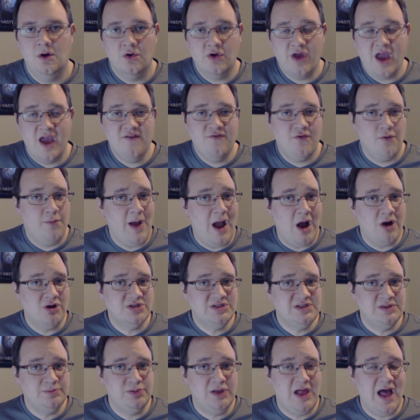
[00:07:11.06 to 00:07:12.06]
Okay, for power
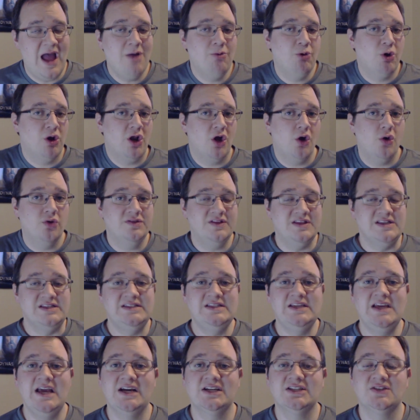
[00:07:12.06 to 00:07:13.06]
supply, we're gonna go with the
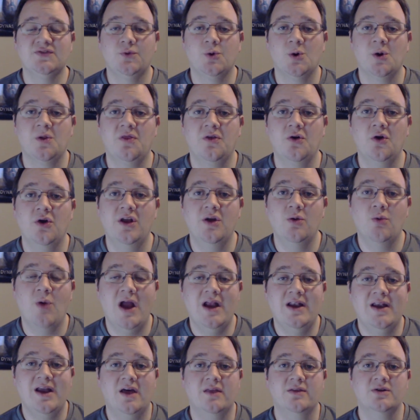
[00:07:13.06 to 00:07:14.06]
CX430.
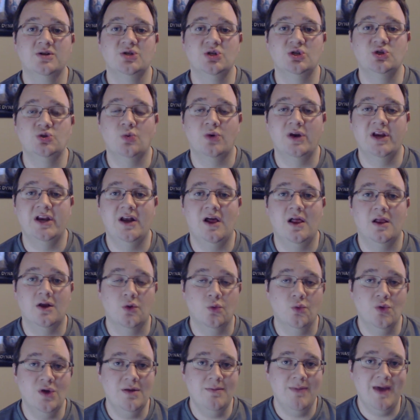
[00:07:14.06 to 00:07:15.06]
Right now there's a
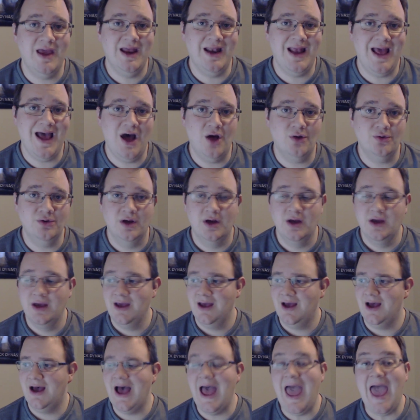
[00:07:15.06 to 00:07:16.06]
$20 rebate out
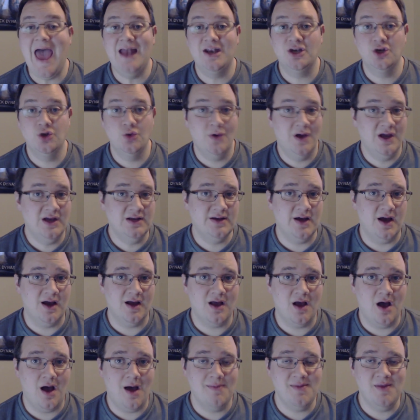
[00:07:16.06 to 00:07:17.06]
uh, at
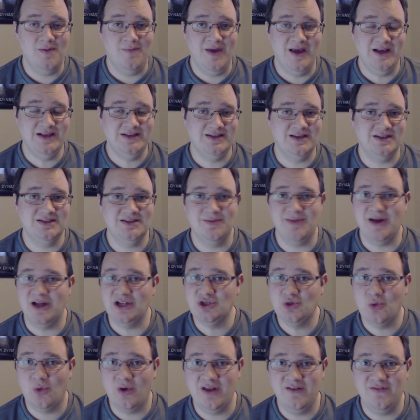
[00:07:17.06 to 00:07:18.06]
newegg.com that makes this
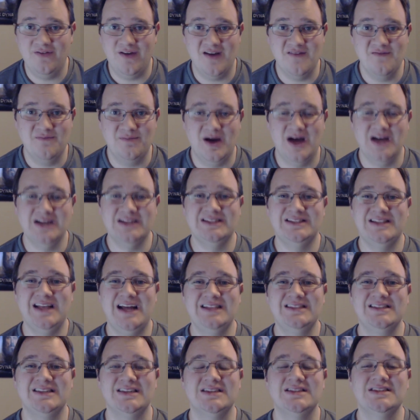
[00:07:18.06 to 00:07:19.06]
about 25 bucks.
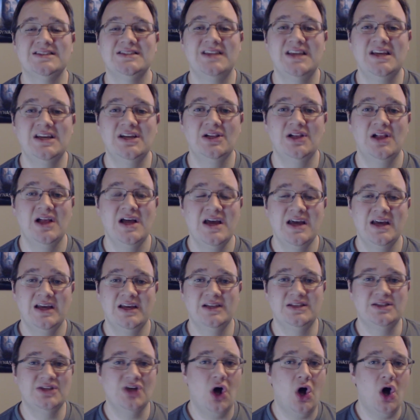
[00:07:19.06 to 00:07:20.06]
That's a steal.
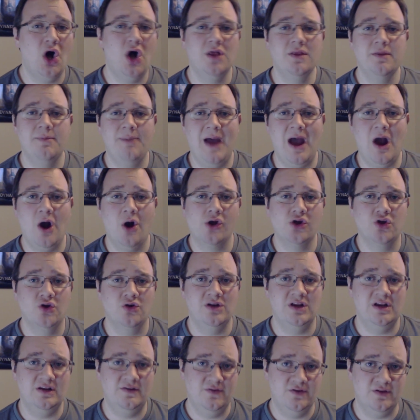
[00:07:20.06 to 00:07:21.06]
It's all the power
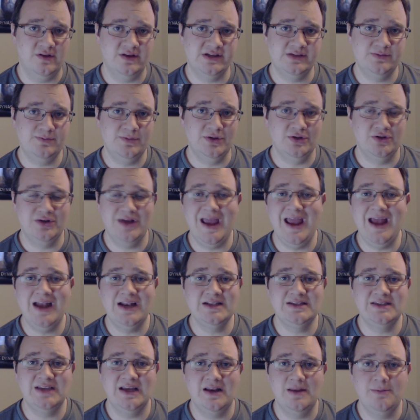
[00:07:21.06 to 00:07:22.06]
you need for this build
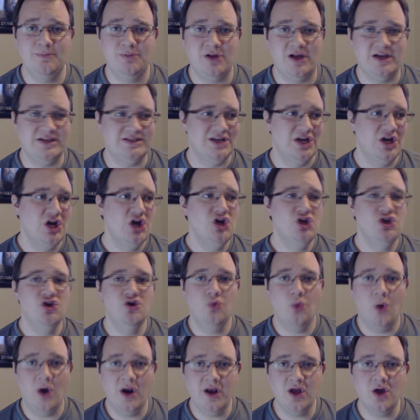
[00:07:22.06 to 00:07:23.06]
and it's 80 plus.
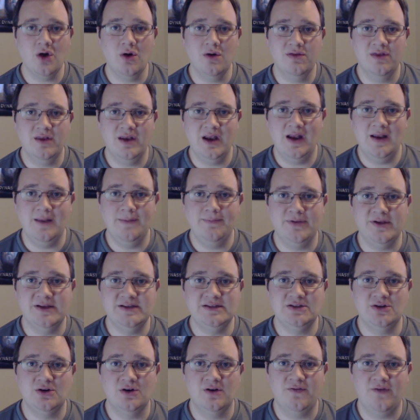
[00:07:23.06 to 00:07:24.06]
You wanna go with an 80
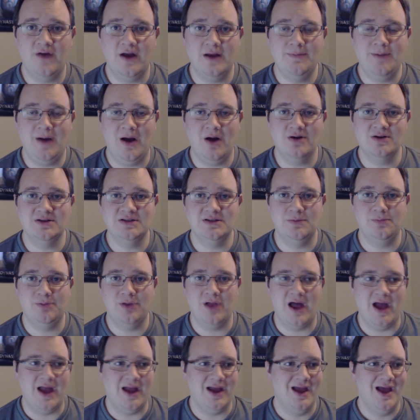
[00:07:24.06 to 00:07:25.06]
plus certified power
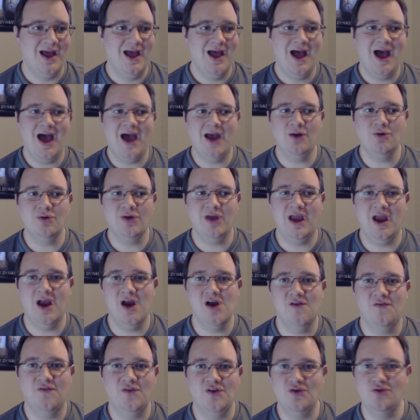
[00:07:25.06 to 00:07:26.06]
supply. I don't
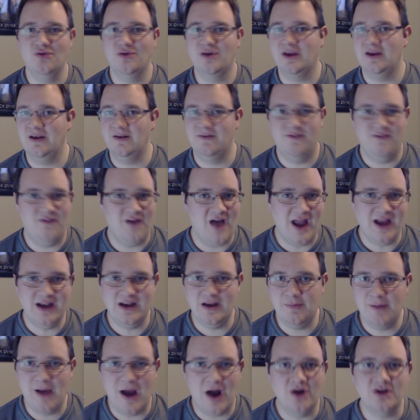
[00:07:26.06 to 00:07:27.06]
care if you can
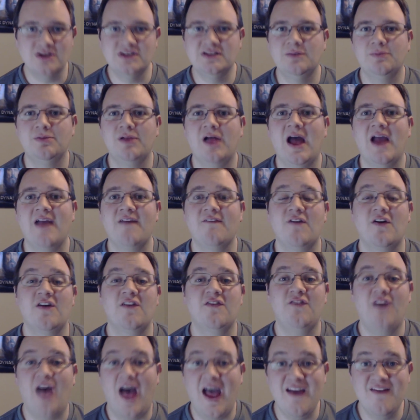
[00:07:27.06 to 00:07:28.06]
find a power supply for
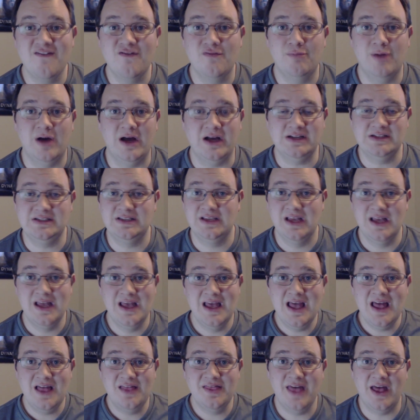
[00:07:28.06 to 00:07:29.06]
five bucks
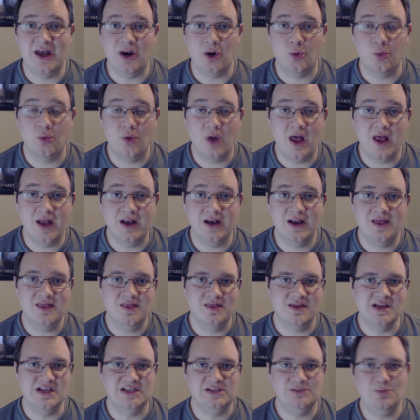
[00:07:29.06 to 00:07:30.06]
that'll run
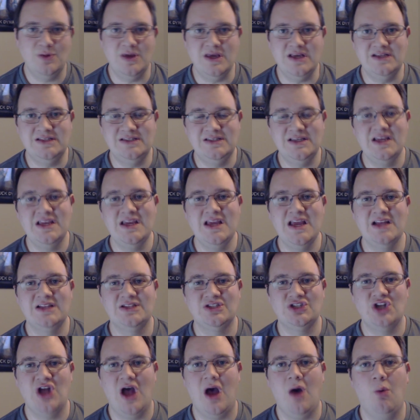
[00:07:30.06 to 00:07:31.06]
this PC.
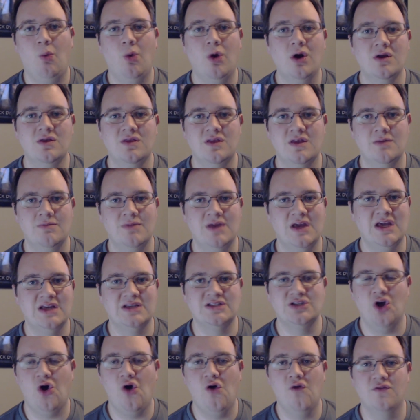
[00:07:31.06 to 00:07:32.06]
It's not worth it
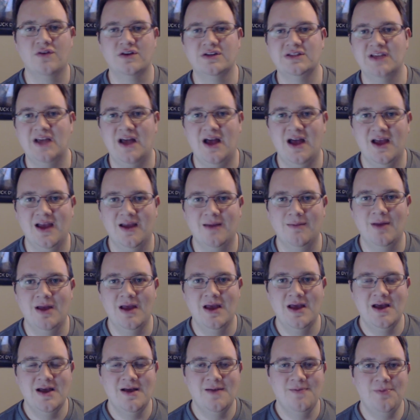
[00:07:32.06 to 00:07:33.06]
because over time,
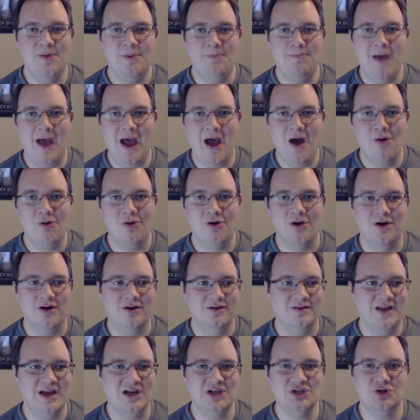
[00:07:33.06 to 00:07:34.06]
the
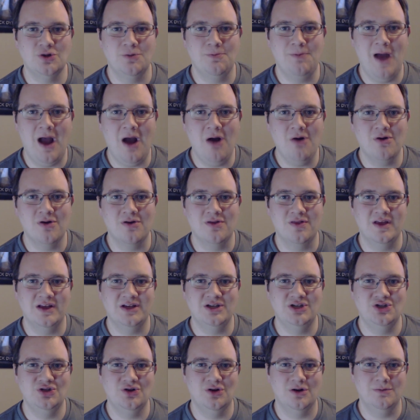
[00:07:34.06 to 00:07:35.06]
power, the extra power
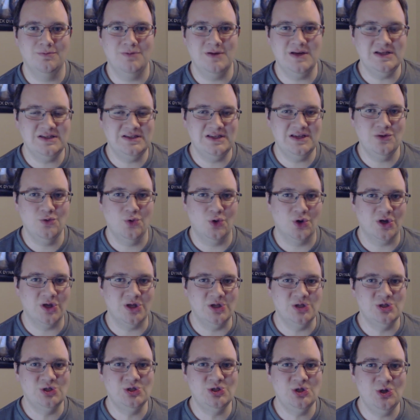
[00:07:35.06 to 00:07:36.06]
that your PC will
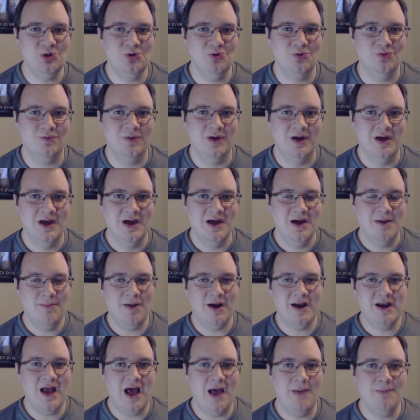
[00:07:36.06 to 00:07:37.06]
consume
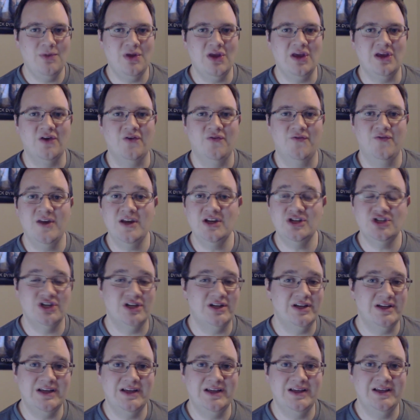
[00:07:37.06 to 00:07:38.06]
by not being
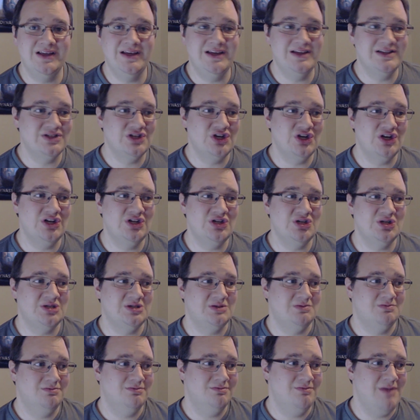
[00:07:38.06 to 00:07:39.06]
efficient is going to
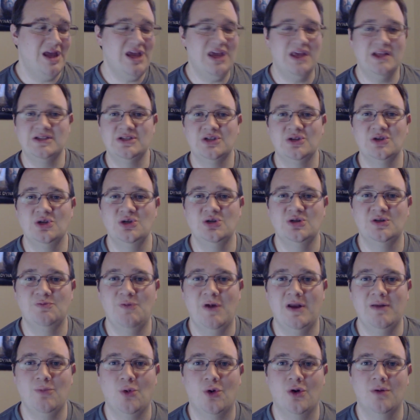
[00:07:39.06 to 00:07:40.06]
just make it so that you
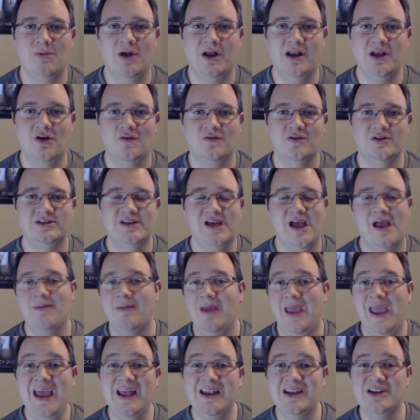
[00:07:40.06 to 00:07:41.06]
spend more money over
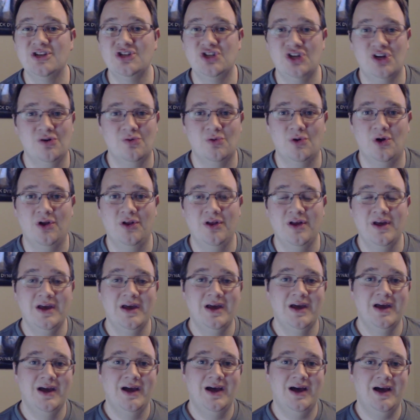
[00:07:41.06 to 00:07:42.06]
time. And in general,
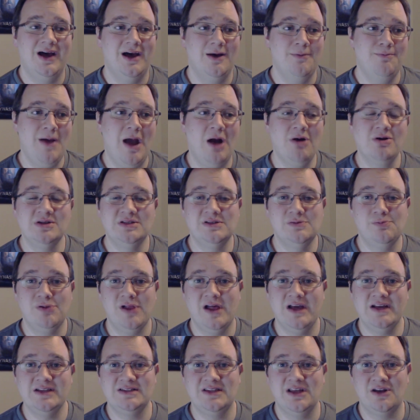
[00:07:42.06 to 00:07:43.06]
uh, power
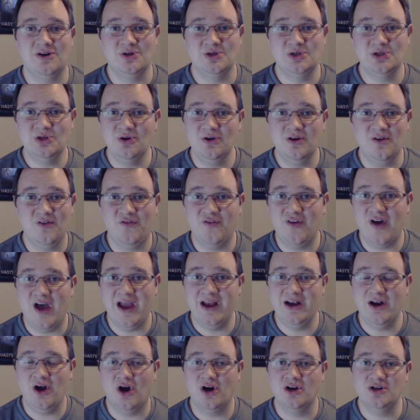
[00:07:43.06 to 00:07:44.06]
supplies that are
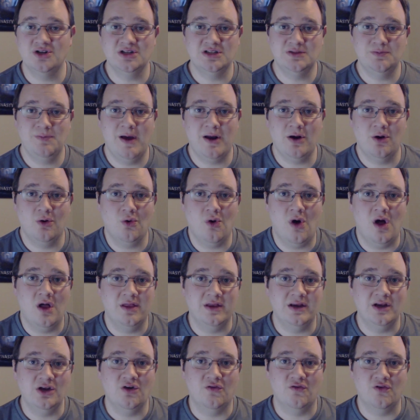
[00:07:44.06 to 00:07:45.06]
certified are just better
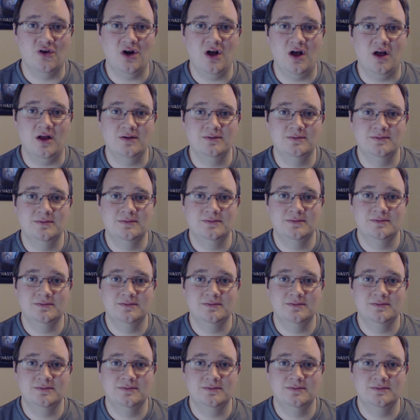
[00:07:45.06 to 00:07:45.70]
quality overall.